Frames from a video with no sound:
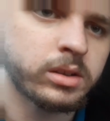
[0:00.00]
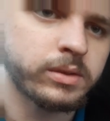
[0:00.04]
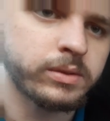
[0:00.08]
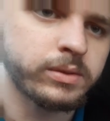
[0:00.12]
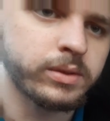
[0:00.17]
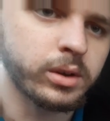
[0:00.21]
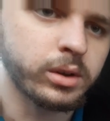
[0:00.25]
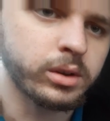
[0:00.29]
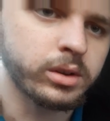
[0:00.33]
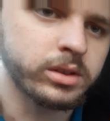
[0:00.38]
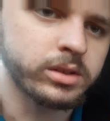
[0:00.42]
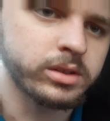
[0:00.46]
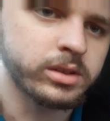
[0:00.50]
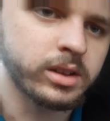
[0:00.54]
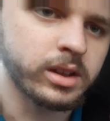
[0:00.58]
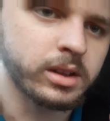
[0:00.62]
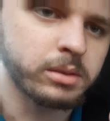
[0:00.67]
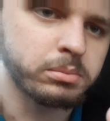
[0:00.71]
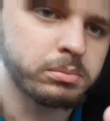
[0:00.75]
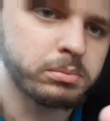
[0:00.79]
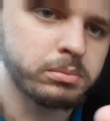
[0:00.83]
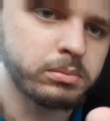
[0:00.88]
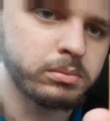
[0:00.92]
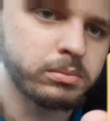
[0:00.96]
Focus up,
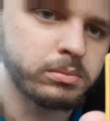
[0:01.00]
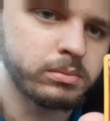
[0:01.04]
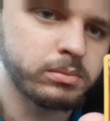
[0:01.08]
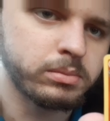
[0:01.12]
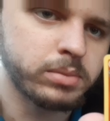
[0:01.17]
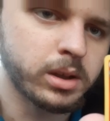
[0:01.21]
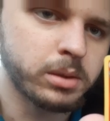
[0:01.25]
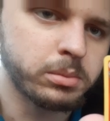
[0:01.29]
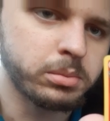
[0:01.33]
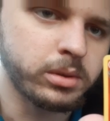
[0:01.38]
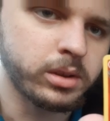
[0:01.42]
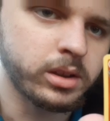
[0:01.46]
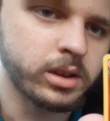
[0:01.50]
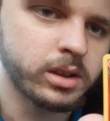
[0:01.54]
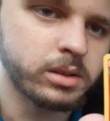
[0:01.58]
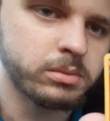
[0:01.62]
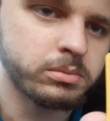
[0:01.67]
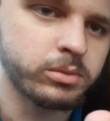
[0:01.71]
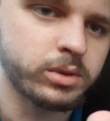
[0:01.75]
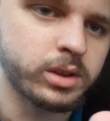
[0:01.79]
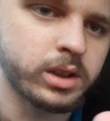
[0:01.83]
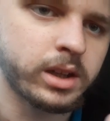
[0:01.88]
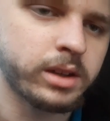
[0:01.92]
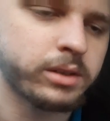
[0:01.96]
puppy up,
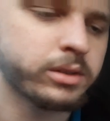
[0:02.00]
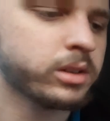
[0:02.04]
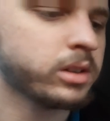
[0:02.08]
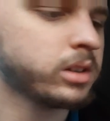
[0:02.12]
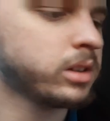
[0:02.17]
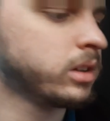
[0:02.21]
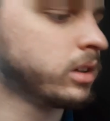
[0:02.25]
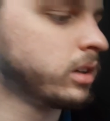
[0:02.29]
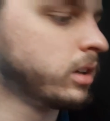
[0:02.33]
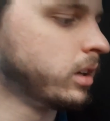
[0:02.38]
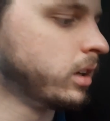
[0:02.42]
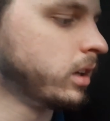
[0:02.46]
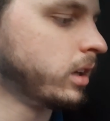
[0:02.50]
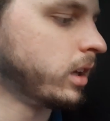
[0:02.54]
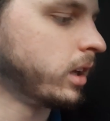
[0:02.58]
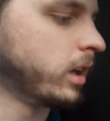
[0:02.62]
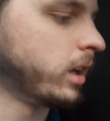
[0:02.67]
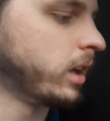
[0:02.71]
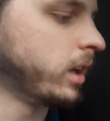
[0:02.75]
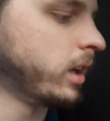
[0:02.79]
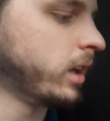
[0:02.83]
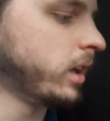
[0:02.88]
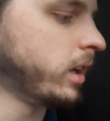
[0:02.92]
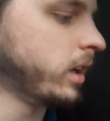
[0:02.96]
whatever.
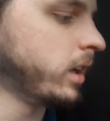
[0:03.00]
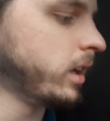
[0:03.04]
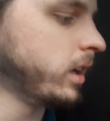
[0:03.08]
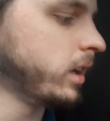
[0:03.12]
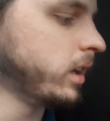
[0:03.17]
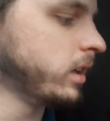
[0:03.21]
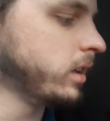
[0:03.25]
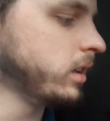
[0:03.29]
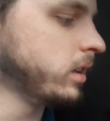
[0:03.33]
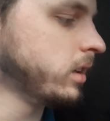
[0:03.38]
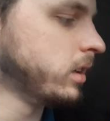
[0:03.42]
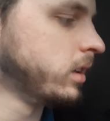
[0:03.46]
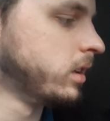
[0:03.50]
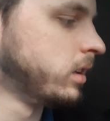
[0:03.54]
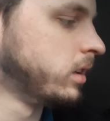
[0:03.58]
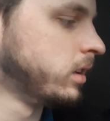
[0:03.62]
And